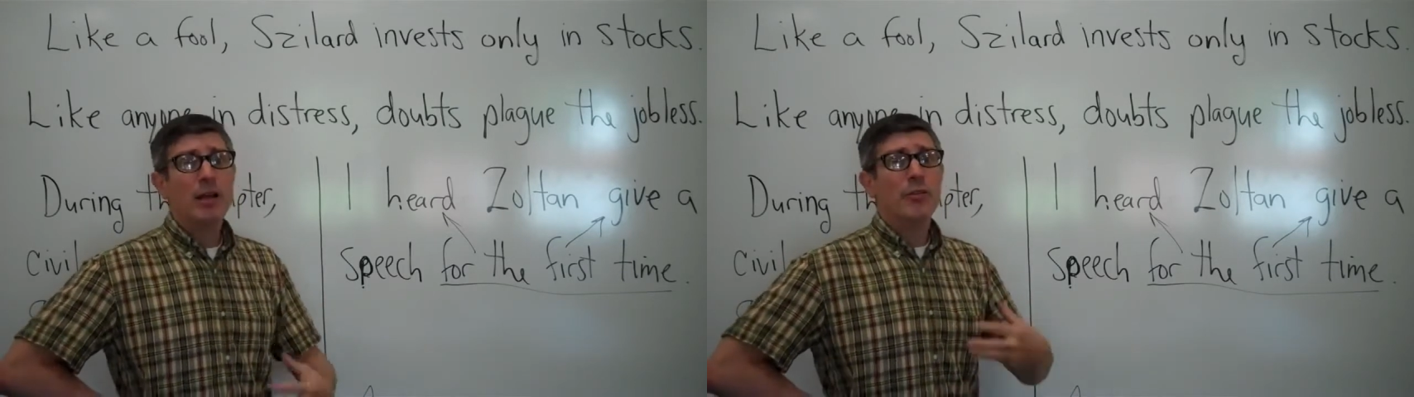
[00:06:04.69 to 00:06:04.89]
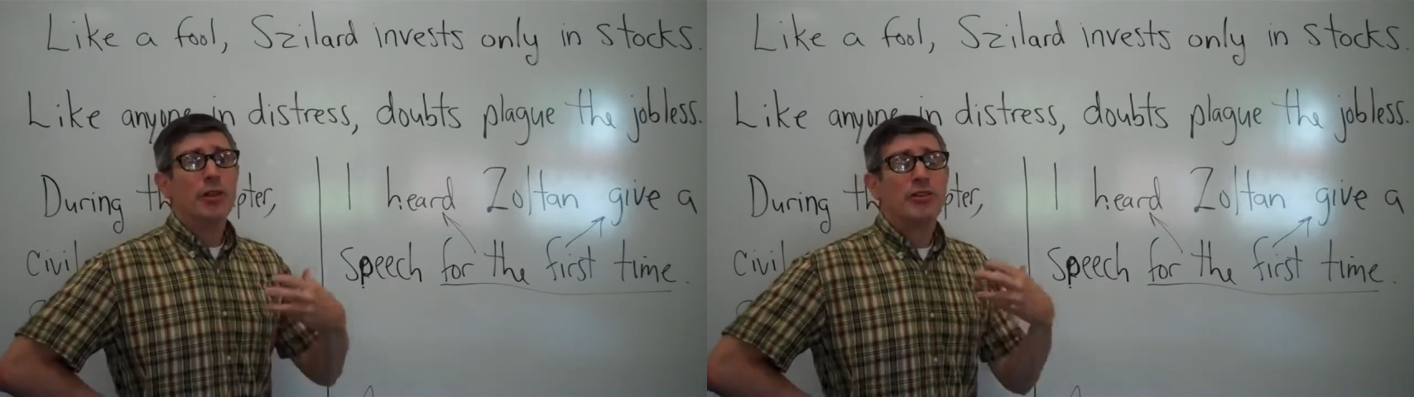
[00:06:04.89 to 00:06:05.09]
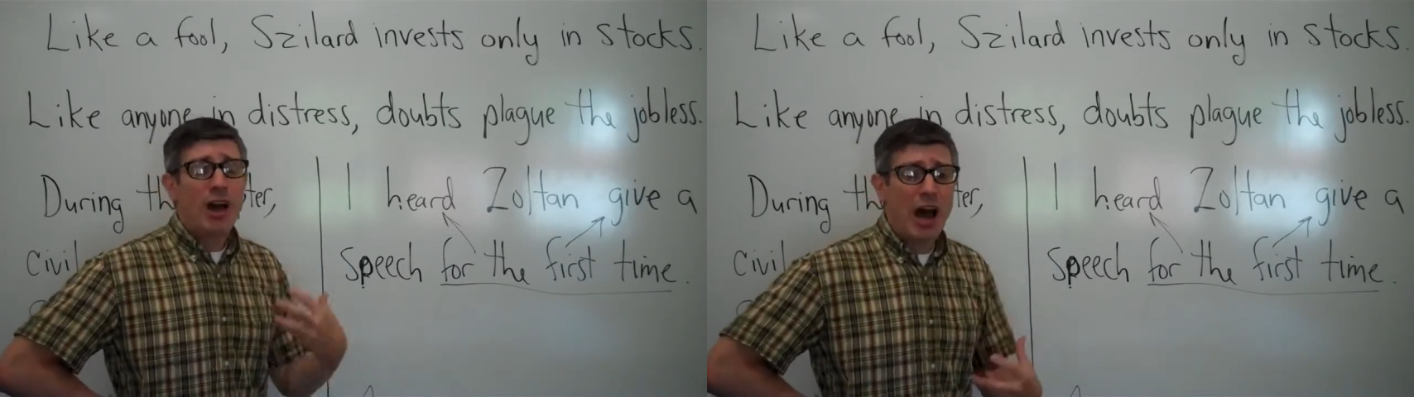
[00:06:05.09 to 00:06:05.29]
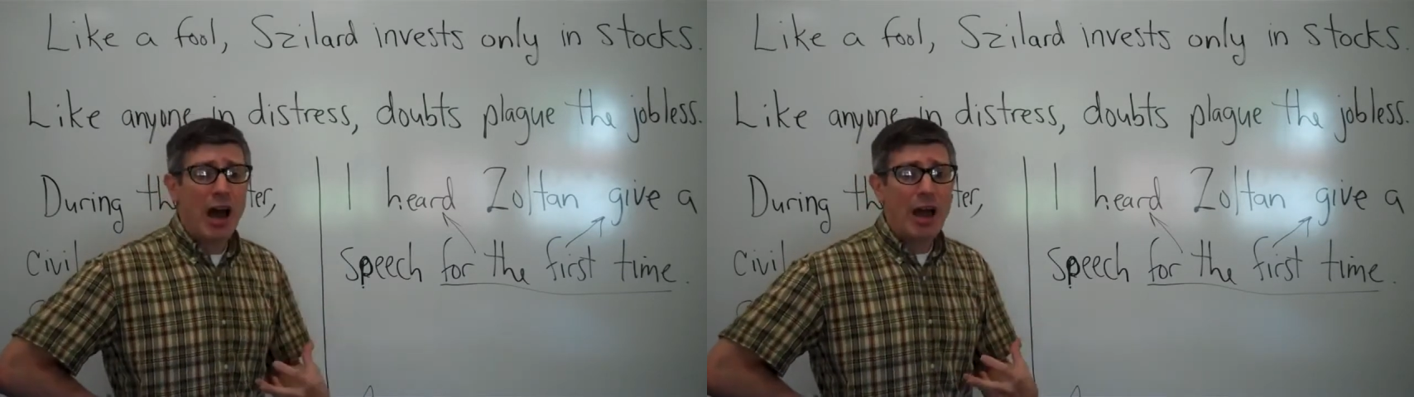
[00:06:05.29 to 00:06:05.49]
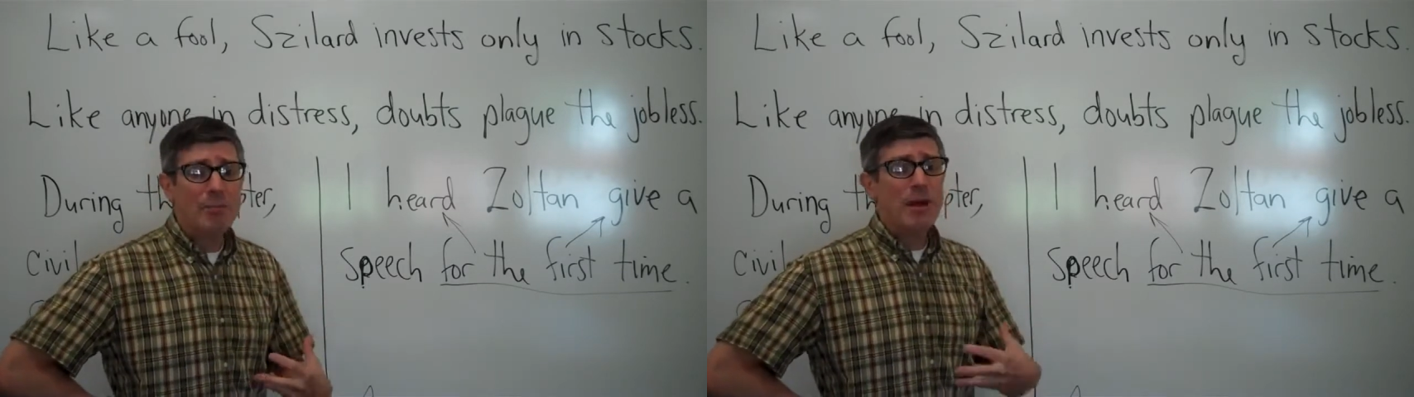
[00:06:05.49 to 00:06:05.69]
the
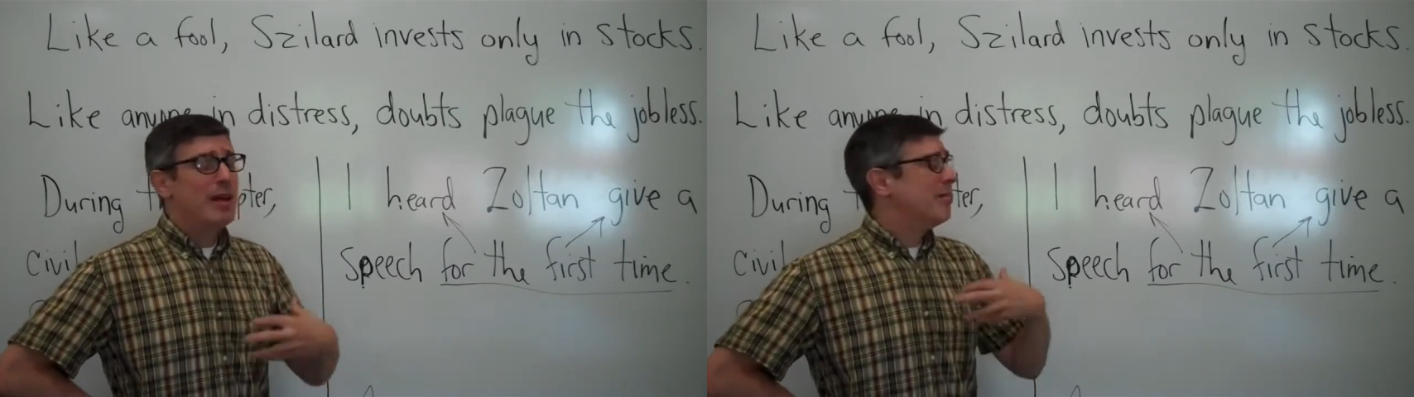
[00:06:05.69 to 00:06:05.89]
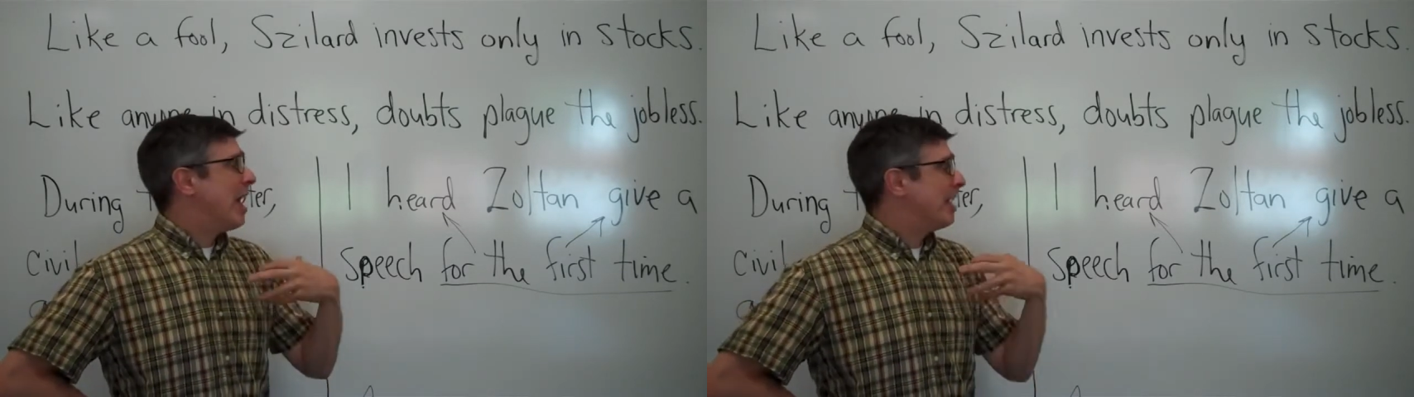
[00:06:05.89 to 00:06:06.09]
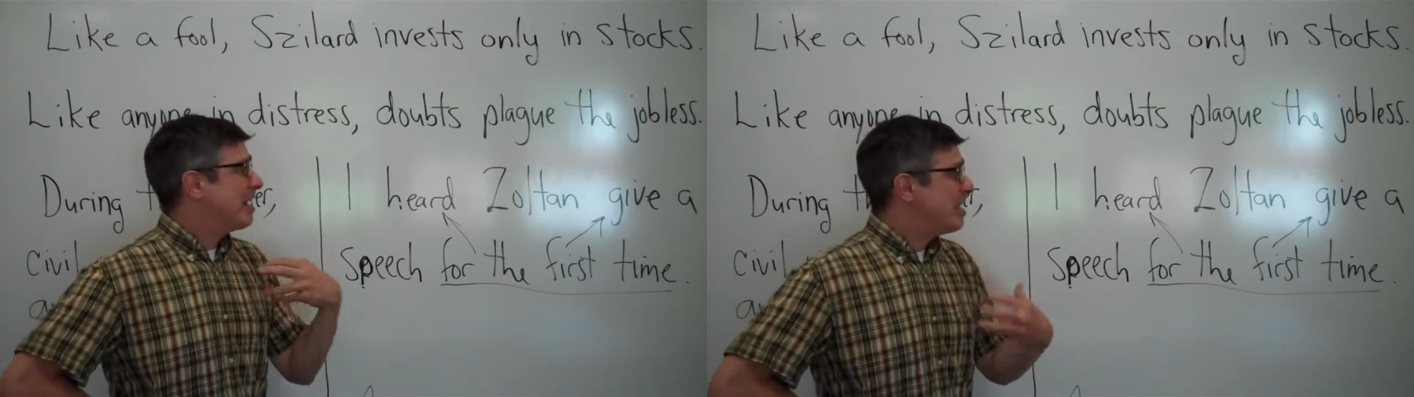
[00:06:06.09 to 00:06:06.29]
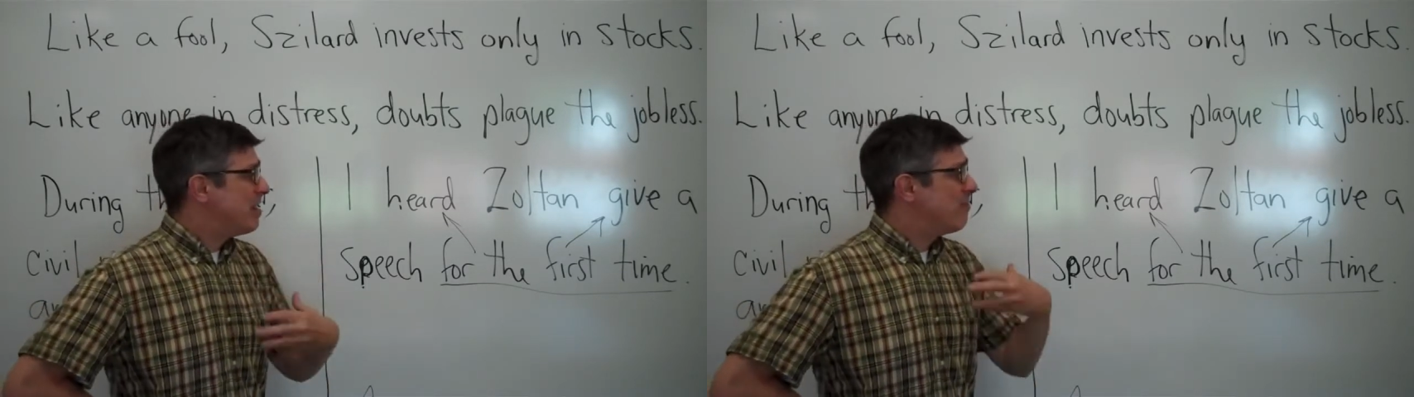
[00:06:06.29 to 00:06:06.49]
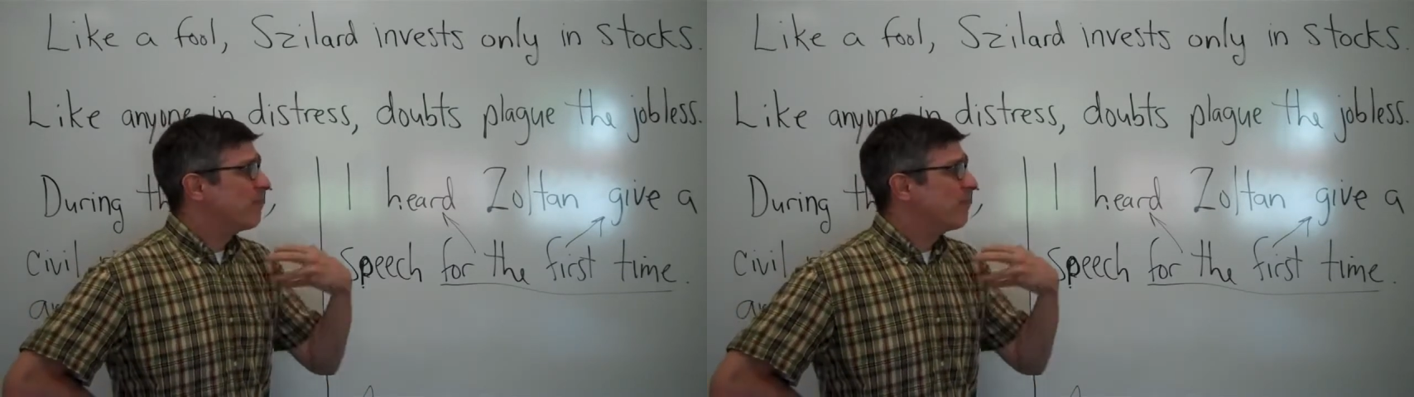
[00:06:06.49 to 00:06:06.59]
time that he